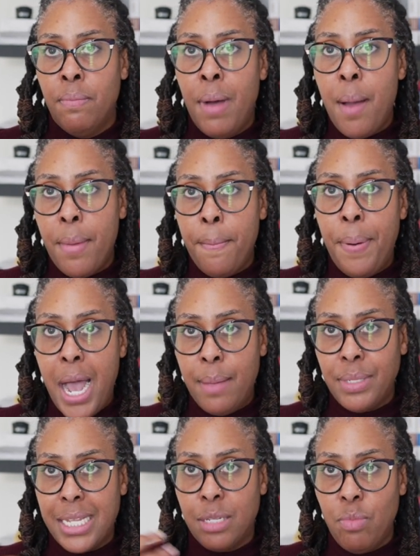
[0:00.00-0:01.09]
mom and
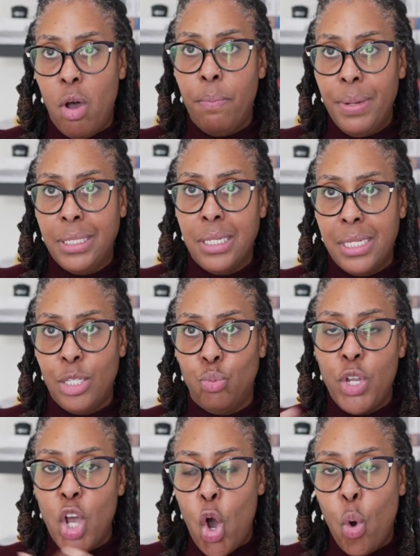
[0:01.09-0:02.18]
pops, as small businesses,
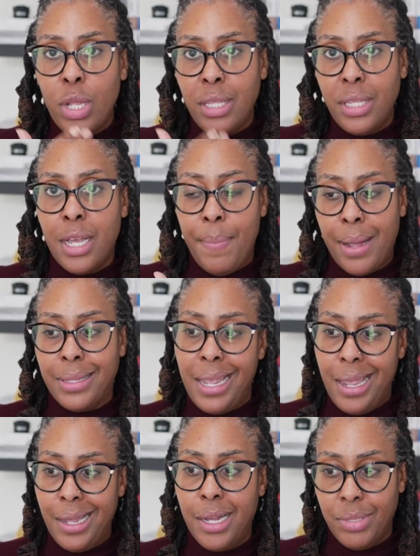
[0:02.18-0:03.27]
we only think about the
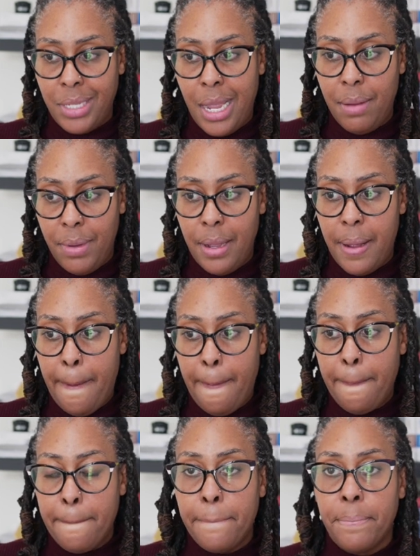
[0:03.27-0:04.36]
income statement.
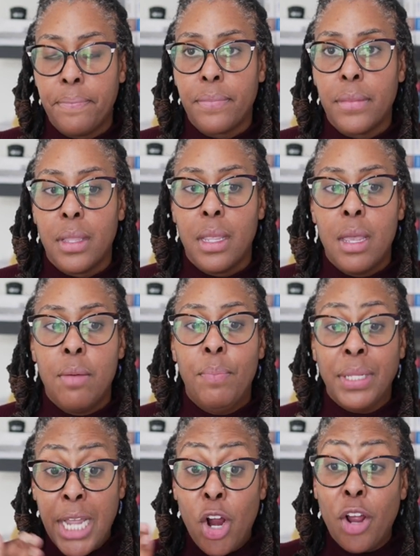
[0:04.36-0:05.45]

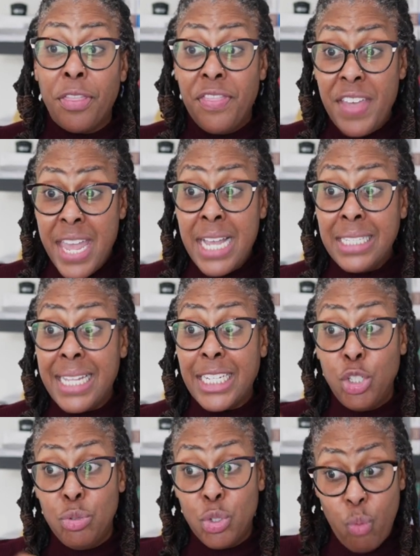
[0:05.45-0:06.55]
But there are things
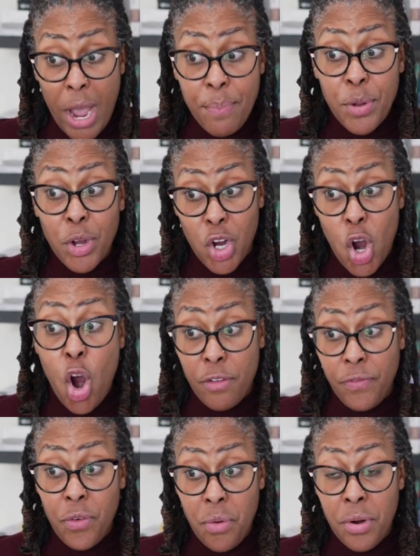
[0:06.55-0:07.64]
that you swipe your card
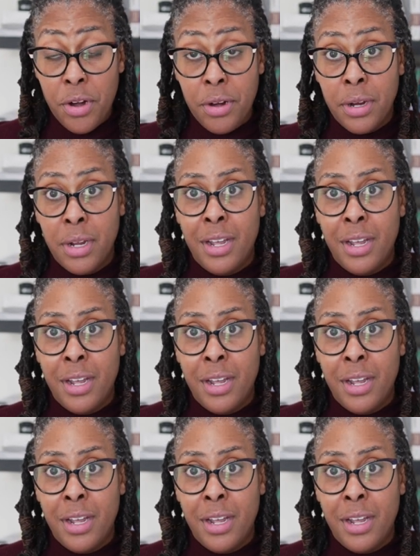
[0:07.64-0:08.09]
for